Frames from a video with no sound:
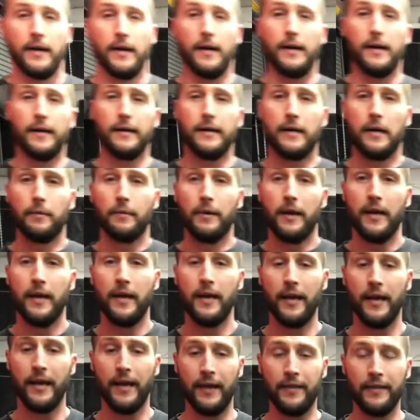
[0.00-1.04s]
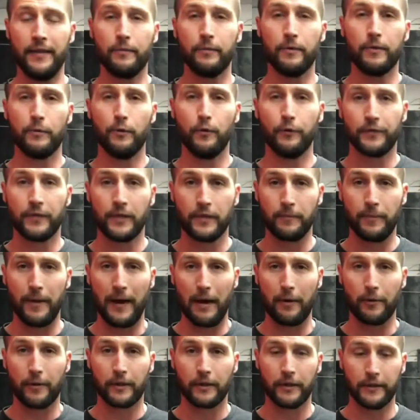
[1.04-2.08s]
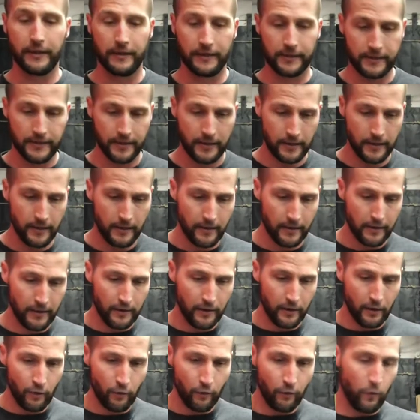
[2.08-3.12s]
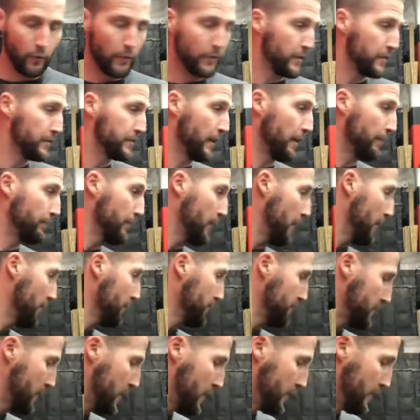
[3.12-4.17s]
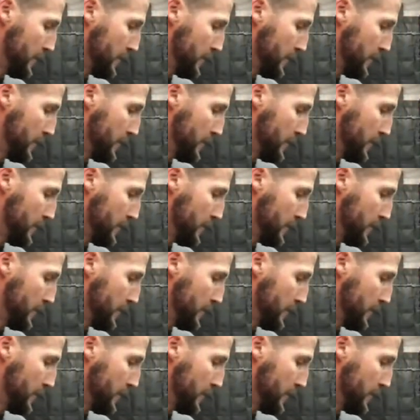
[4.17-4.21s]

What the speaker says: And then we move to the power cleans. For the dumbbells,